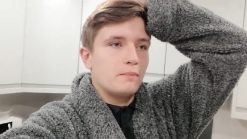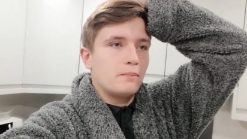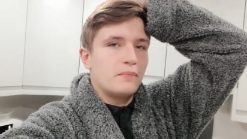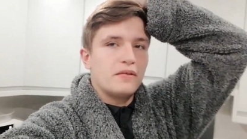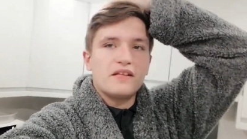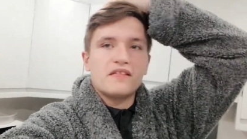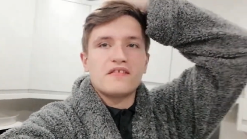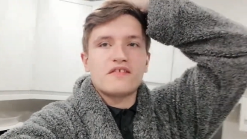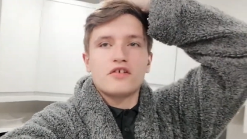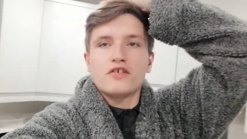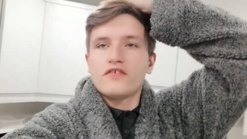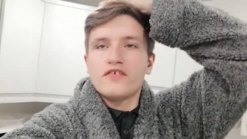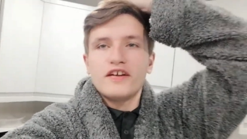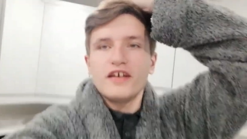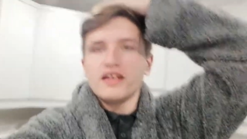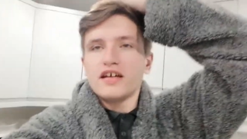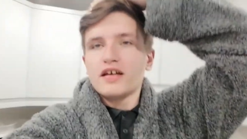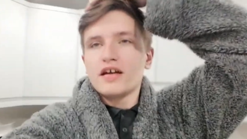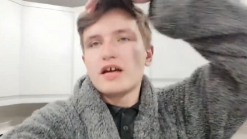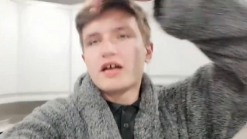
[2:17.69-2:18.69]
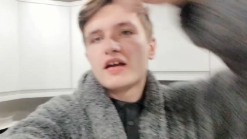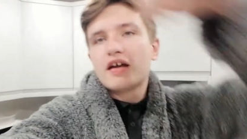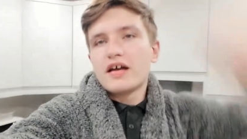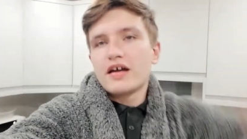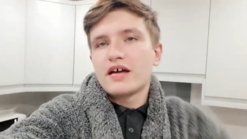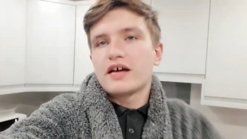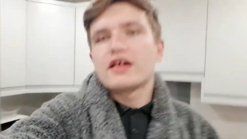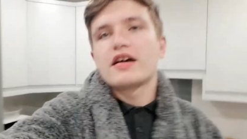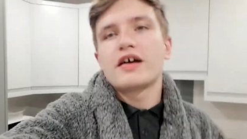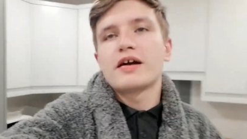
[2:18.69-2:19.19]
be stuffy.
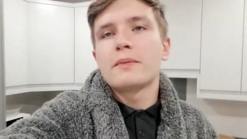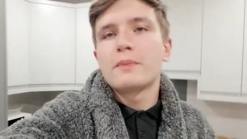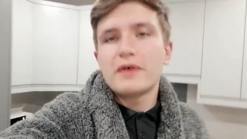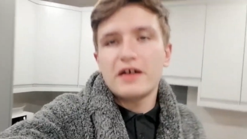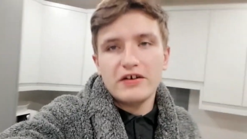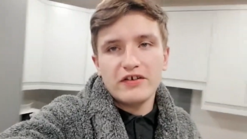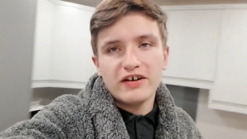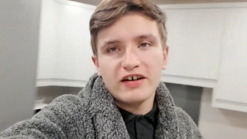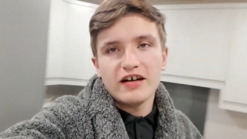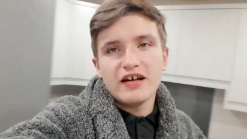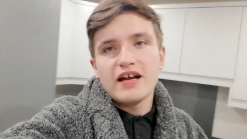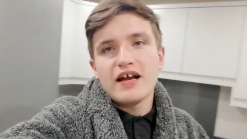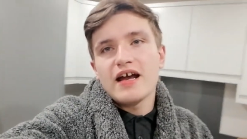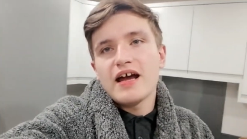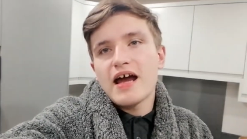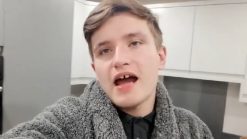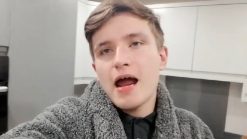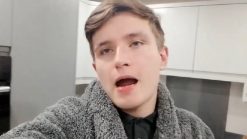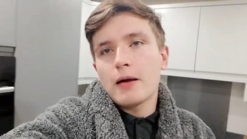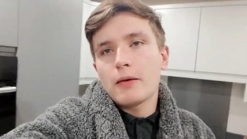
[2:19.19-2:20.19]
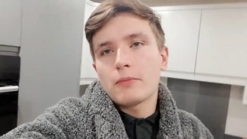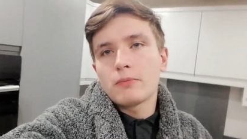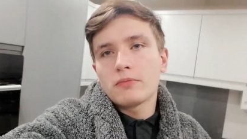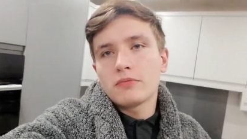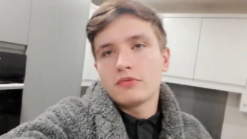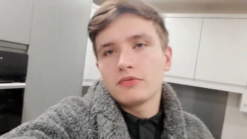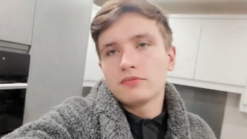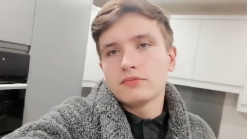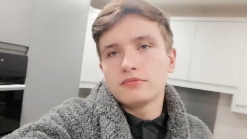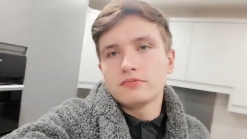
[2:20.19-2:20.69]
Um, but anyway,
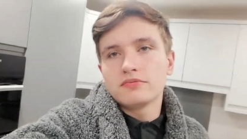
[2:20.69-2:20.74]
um,